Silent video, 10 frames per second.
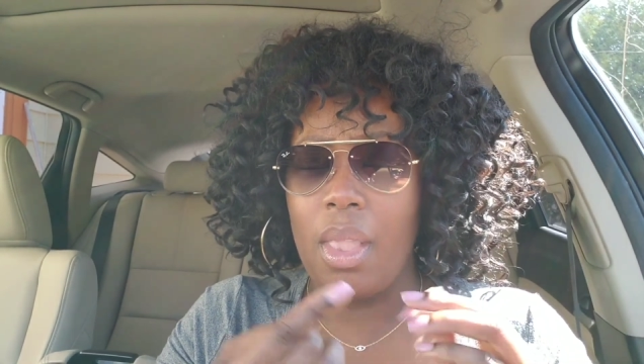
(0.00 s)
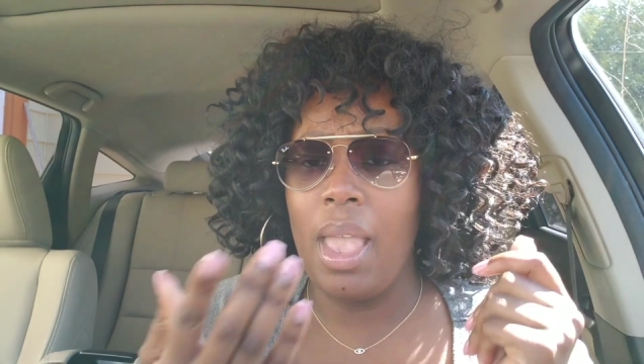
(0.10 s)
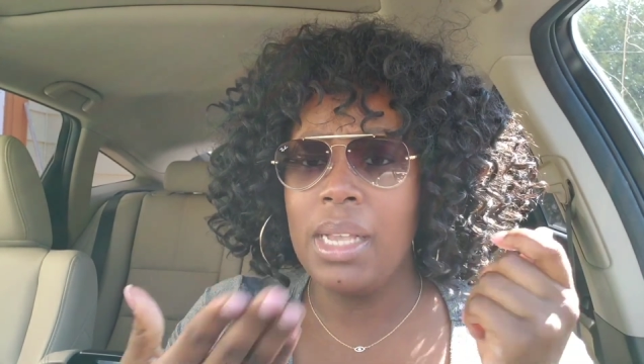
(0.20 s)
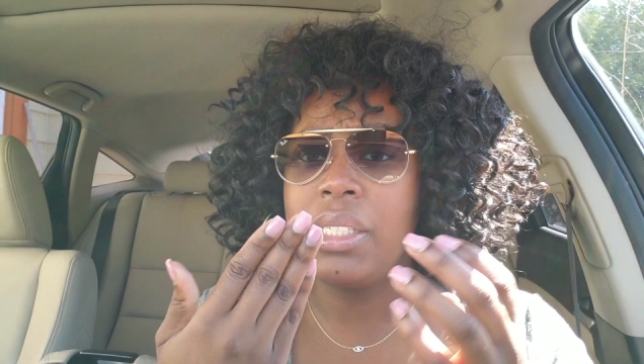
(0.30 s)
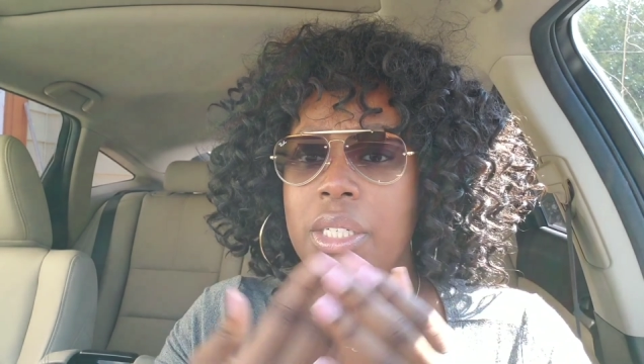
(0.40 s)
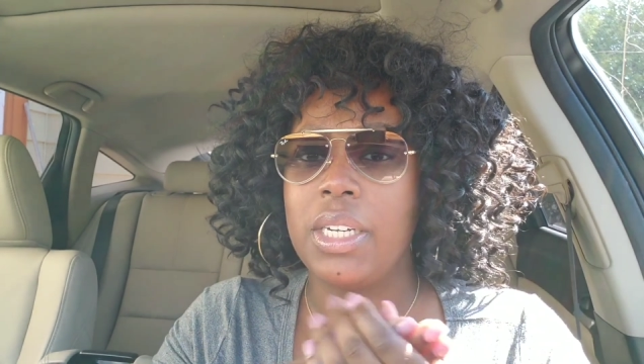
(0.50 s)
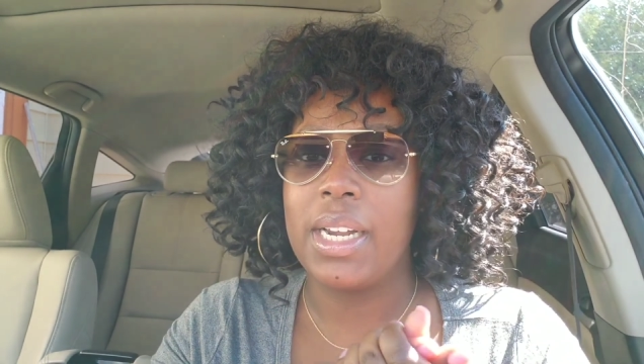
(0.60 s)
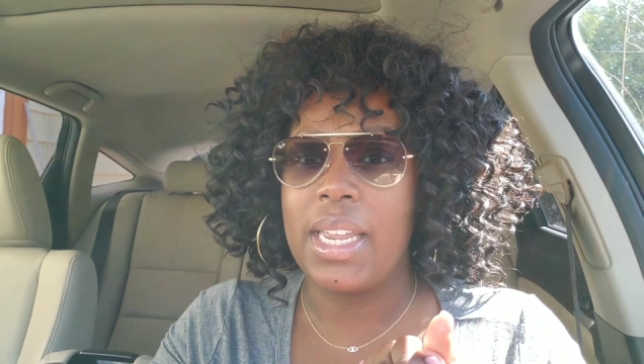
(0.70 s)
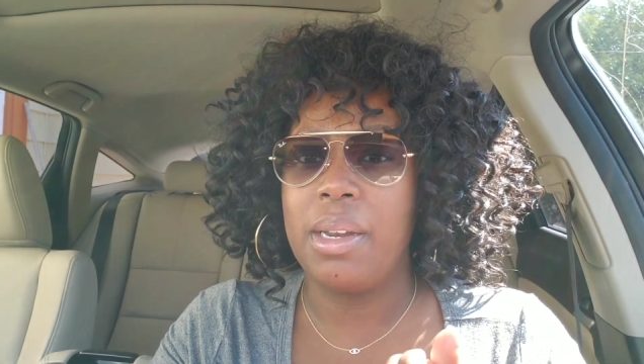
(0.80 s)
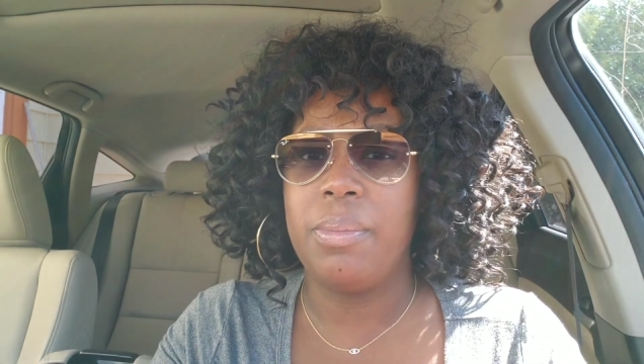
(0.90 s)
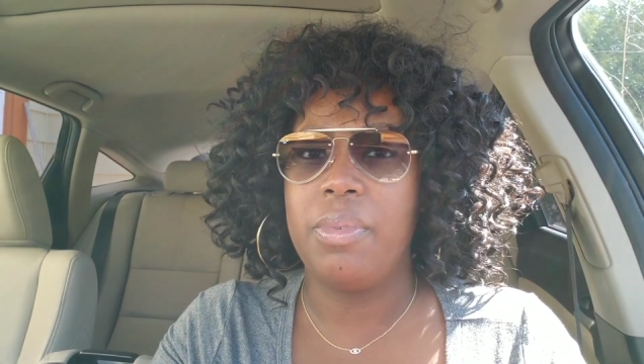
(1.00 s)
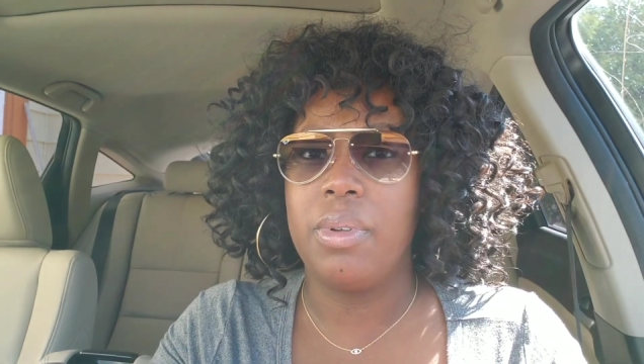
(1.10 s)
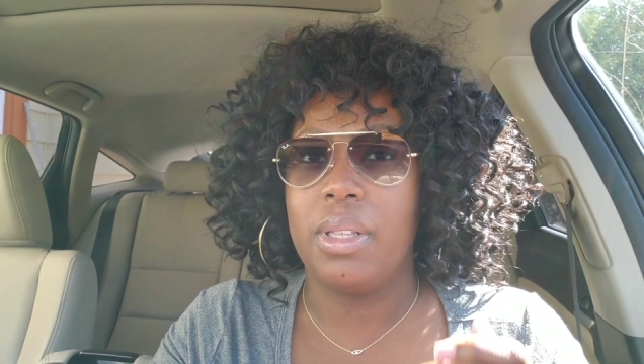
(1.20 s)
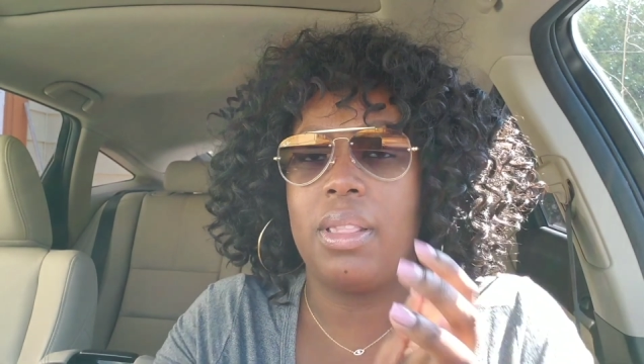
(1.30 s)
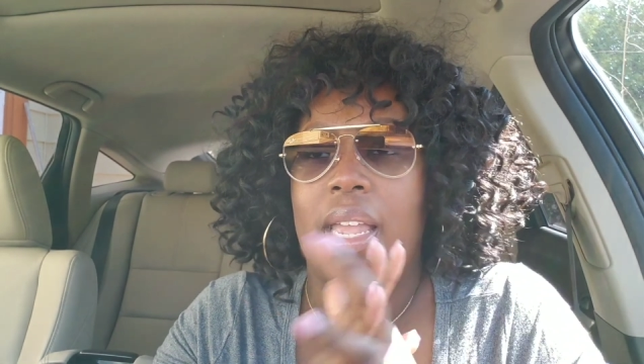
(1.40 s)
as her hand
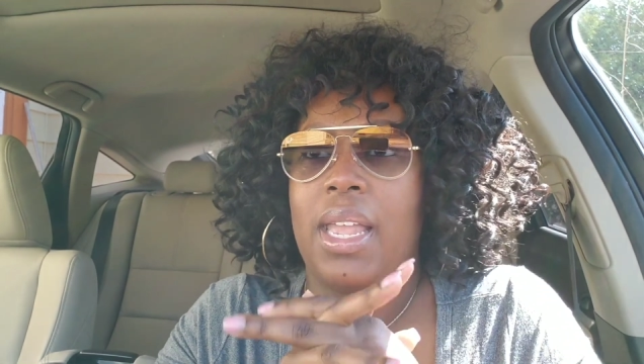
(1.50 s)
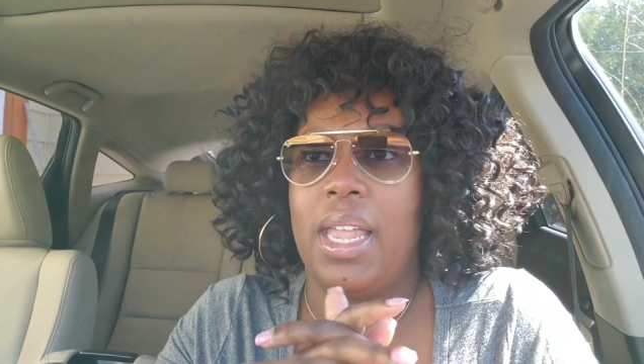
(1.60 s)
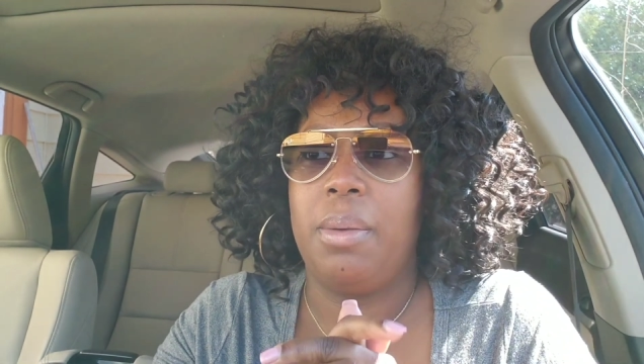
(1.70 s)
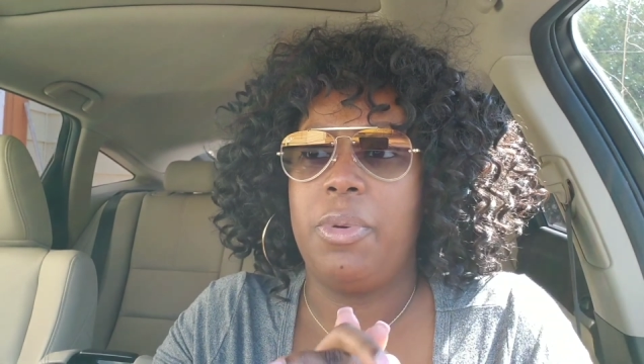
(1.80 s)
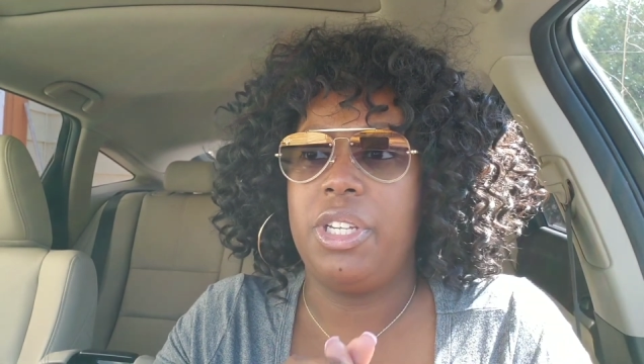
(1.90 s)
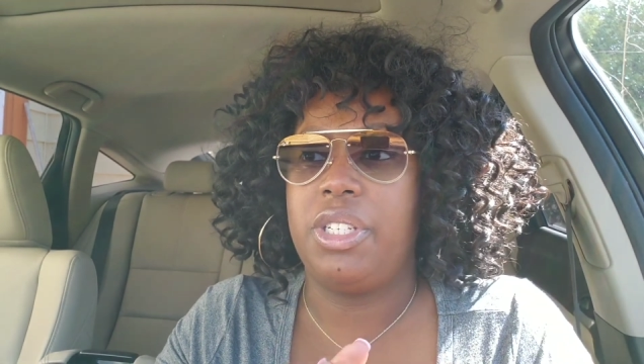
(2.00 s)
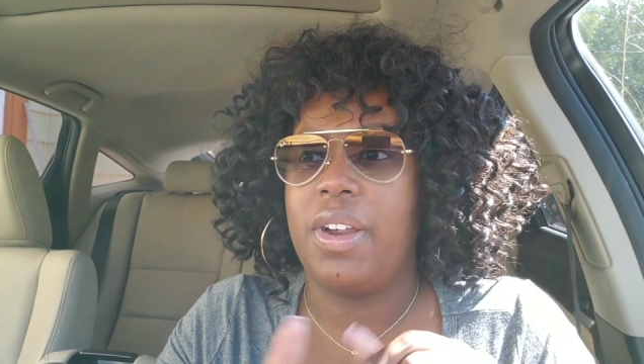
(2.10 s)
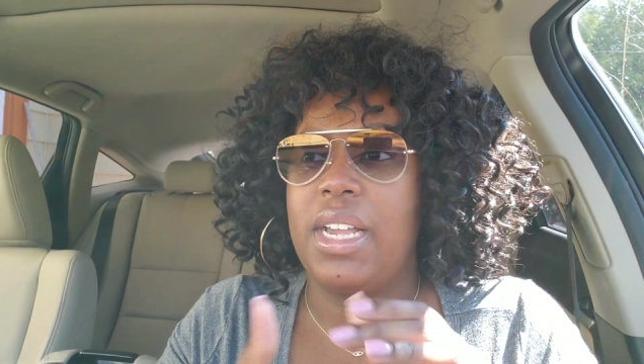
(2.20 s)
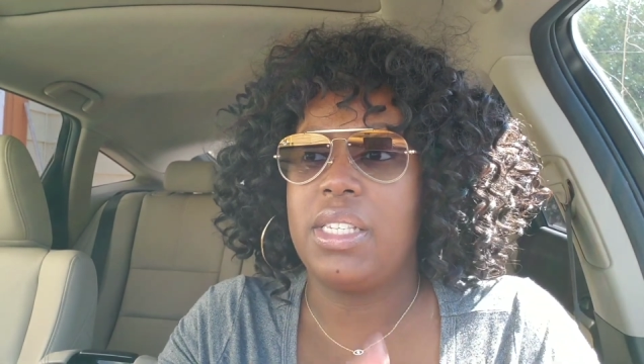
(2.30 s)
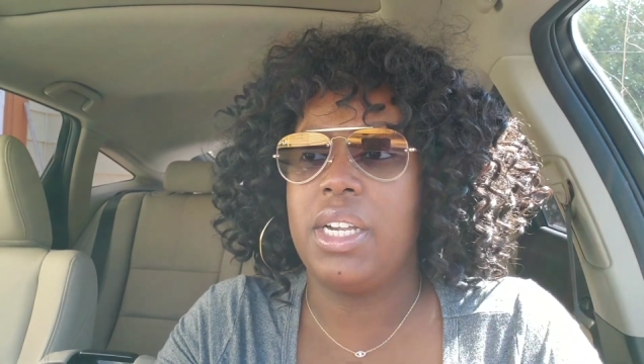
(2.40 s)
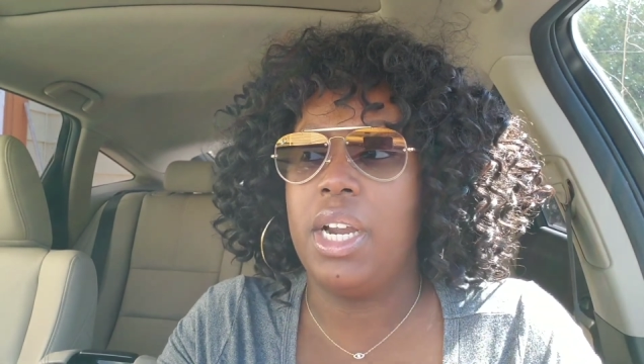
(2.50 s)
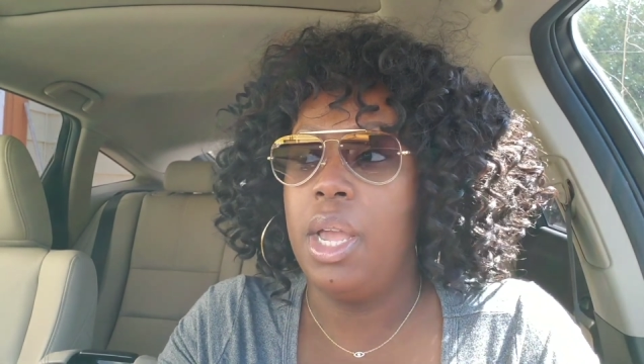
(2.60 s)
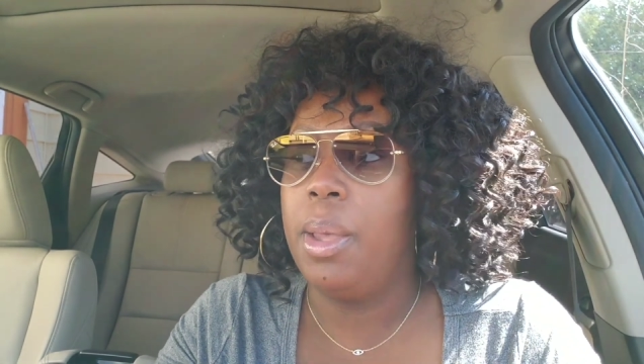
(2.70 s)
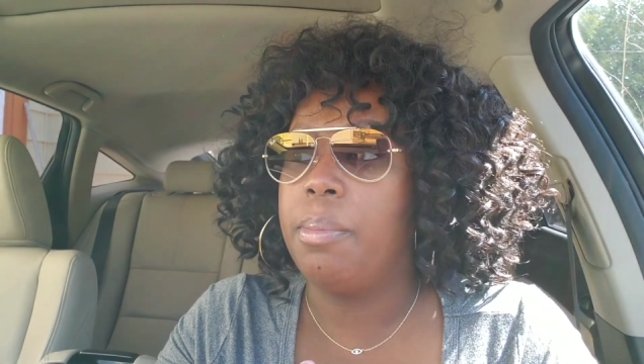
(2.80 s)
moisturizer,